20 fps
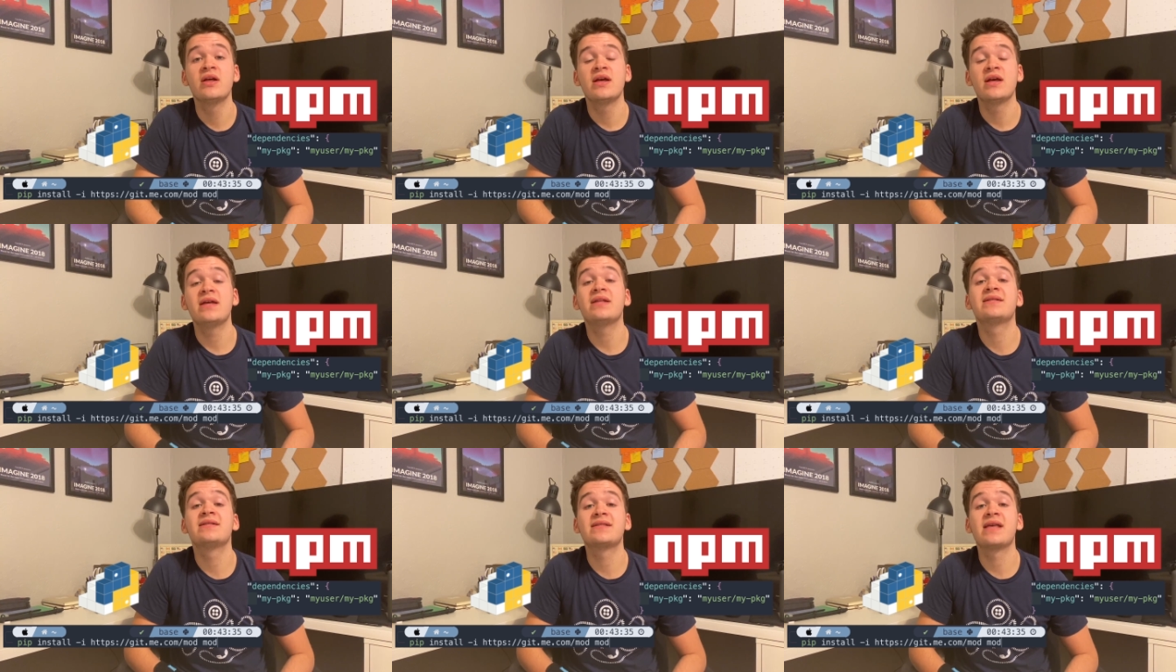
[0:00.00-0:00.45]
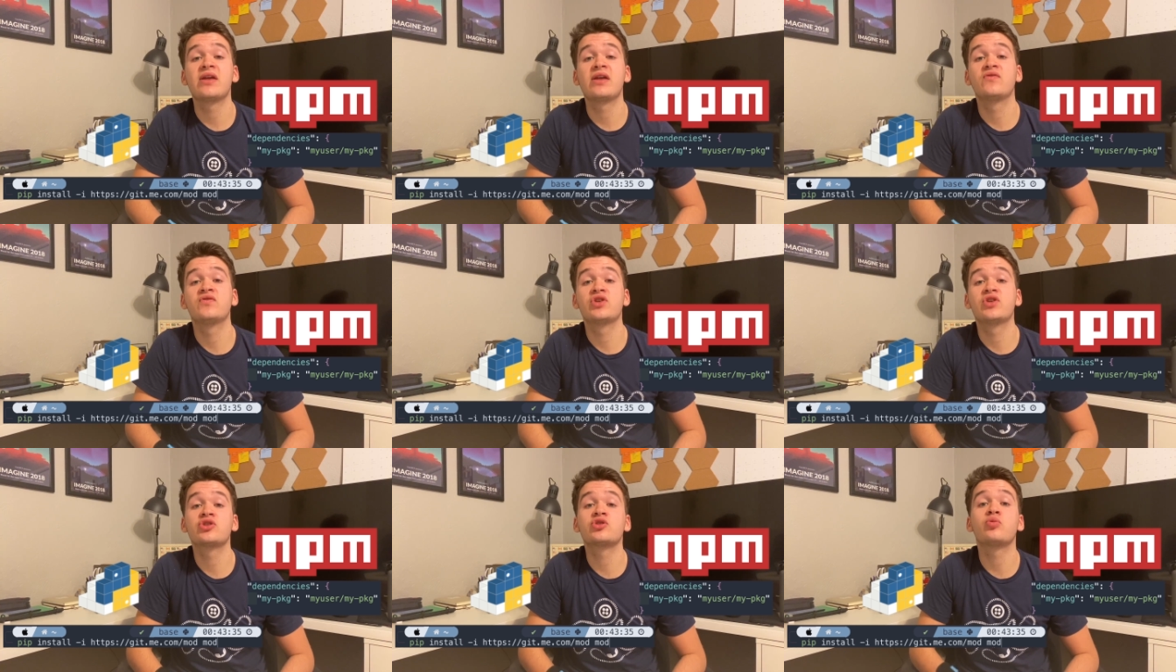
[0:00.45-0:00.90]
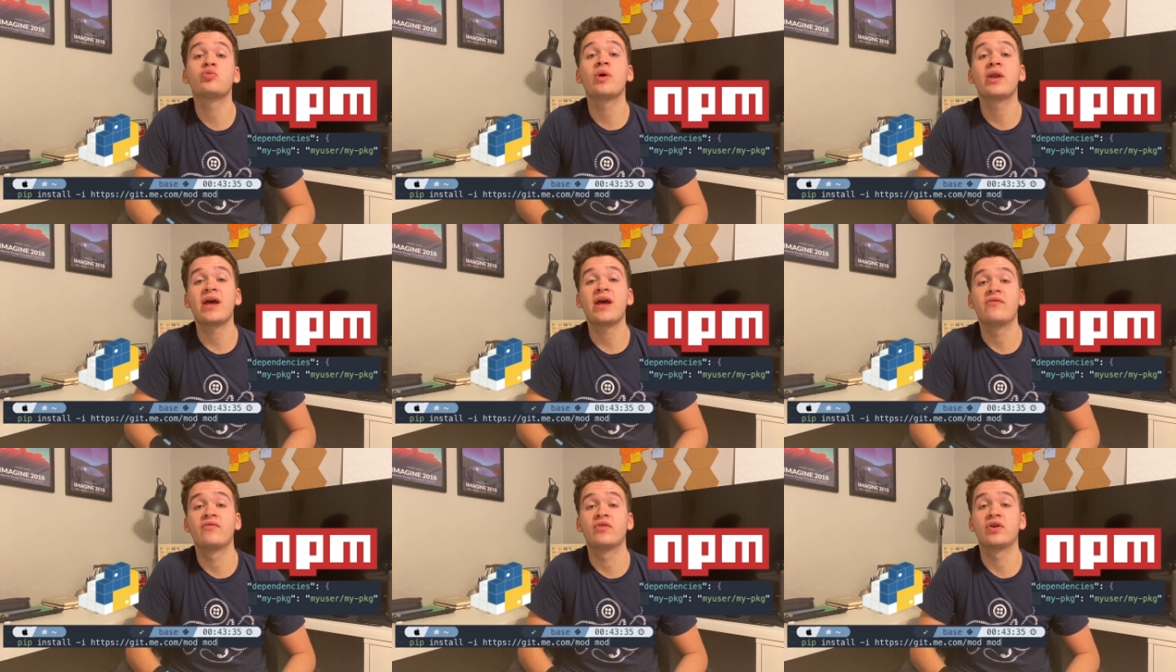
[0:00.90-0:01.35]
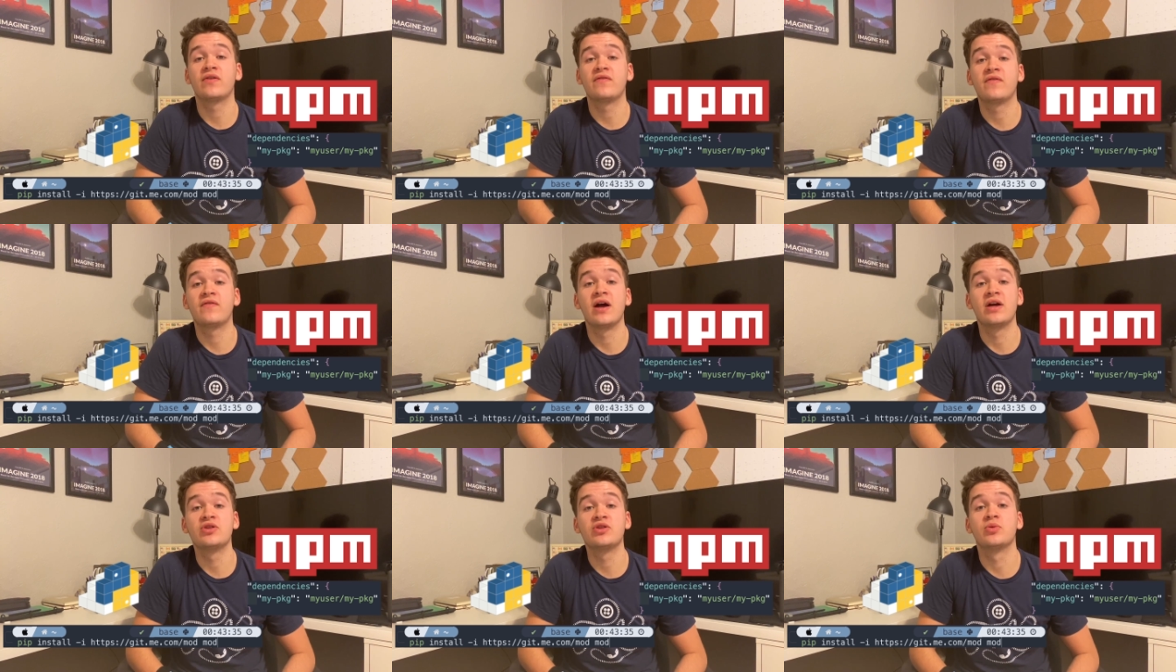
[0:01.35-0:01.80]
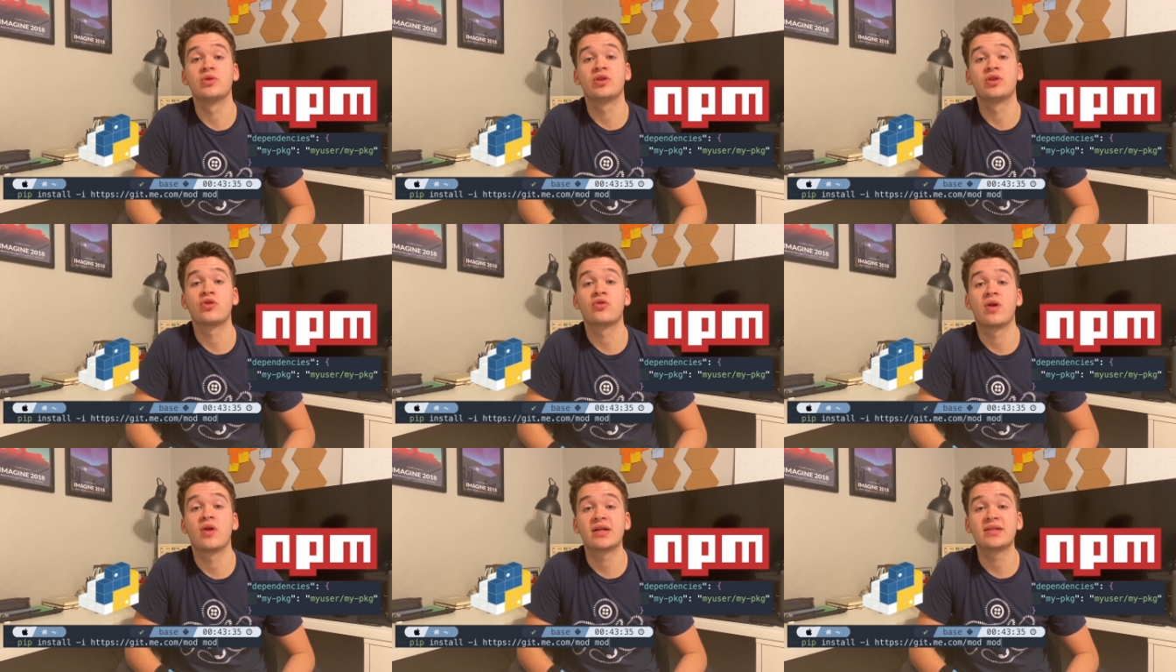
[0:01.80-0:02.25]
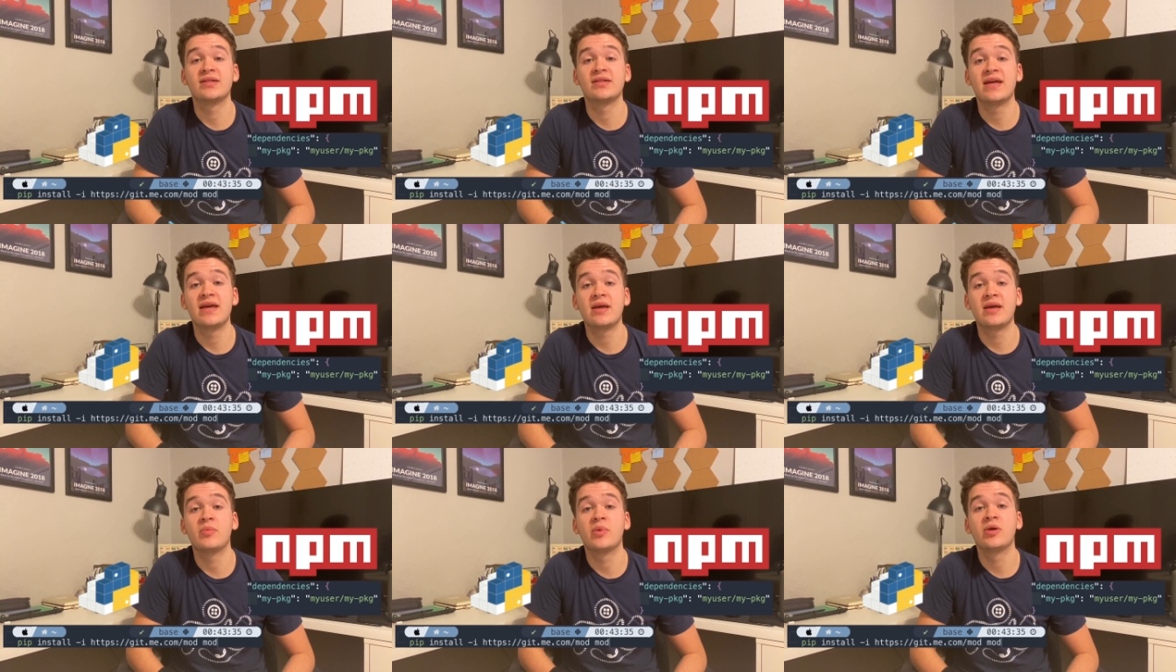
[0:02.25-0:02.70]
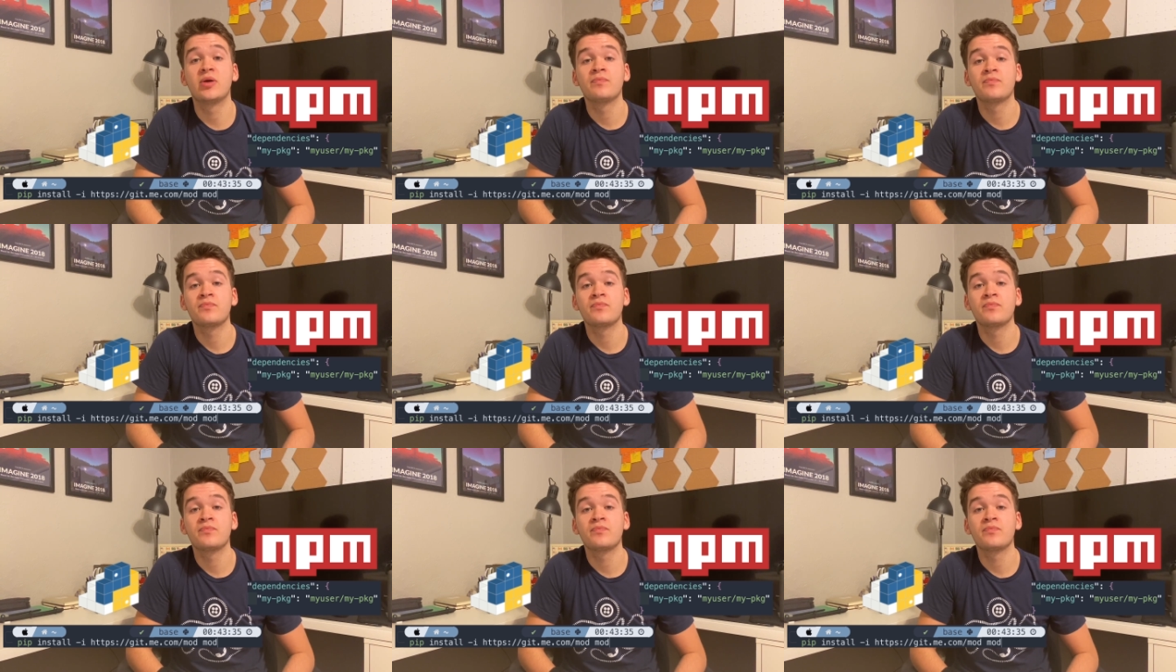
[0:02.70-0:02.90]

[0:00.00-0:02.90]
instead of just whatever it finds with the correct name.